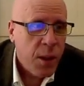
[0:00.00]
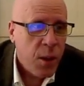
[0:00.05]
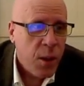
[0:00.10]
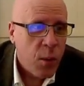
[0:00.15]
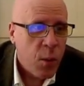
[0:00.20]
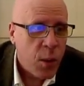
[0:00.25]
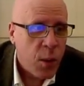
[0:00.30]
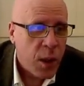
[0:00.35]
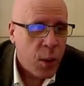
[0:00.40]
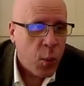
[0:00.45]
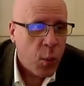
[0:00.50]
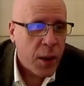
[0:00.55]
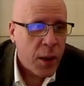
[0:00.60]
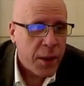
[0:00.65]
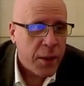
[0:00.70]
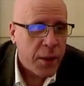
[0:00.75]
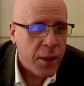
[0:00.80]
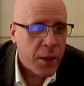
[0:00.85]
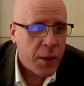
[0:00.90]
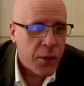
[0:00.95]
what I
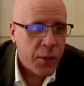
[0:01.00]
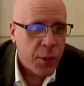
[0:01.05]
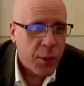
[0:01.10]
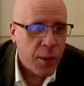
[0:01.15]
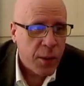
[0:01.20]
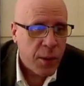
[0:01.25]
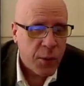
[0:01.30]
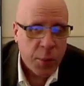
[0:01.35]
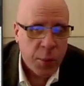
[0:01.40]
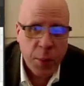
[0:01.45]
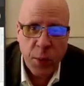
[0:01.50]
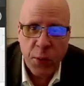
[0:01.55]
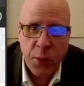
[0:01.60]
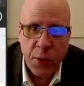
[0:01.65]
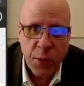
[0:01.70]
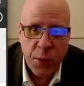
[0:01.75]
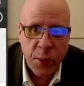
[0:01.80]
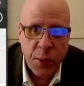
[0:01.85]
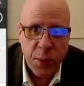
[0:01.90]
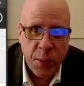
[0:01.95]
wanted as opposed
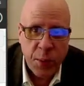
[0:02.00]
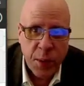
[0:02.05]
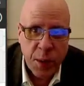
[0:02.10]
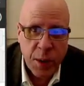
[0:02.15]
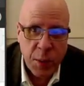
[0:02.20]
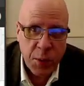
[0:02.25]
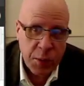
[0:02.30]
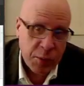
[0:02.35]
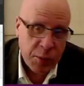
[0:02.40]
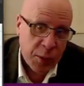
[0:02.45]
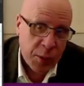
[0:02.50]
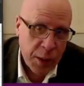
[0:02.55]
to what I was afraid